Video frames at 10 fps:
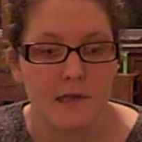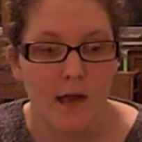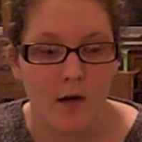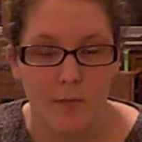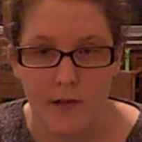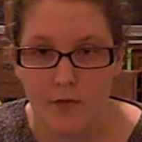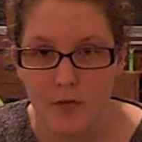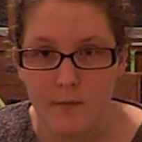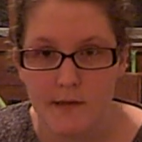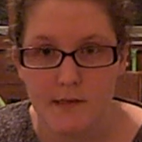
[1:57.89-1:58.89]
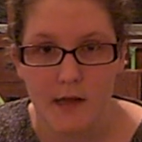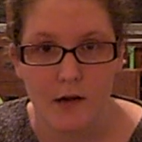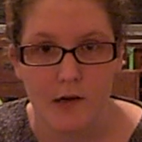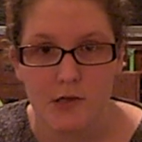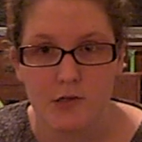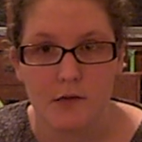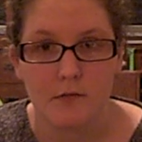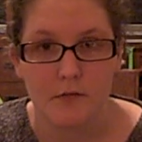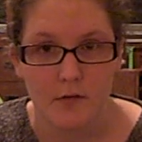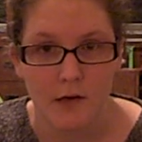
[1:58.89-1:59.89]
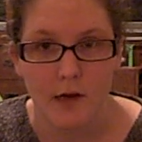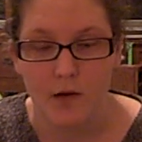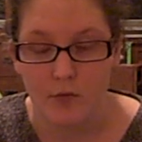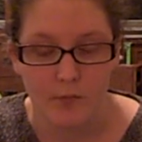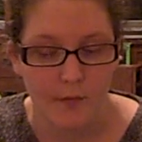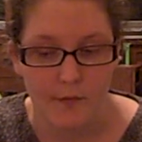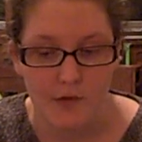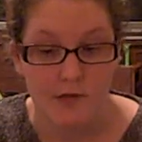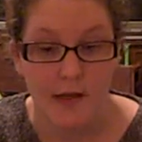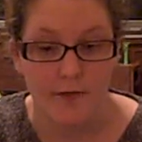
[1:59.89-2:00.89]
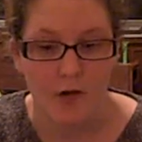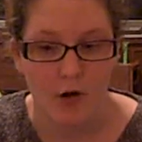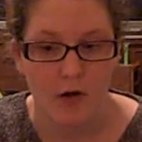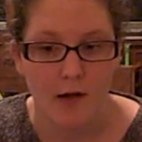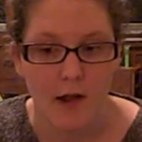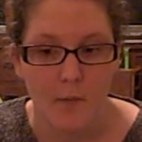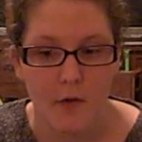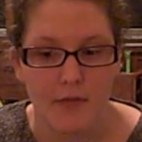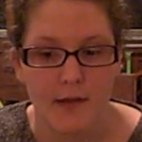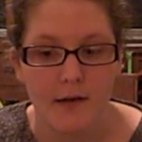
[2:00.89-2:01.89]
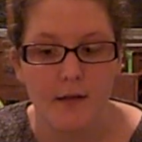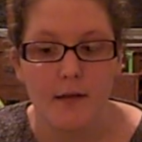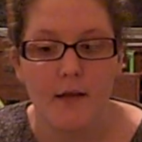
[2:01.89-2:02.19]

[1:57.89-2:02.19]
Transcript: to help me through the miscarriage, and you know we were just having a hard time with it.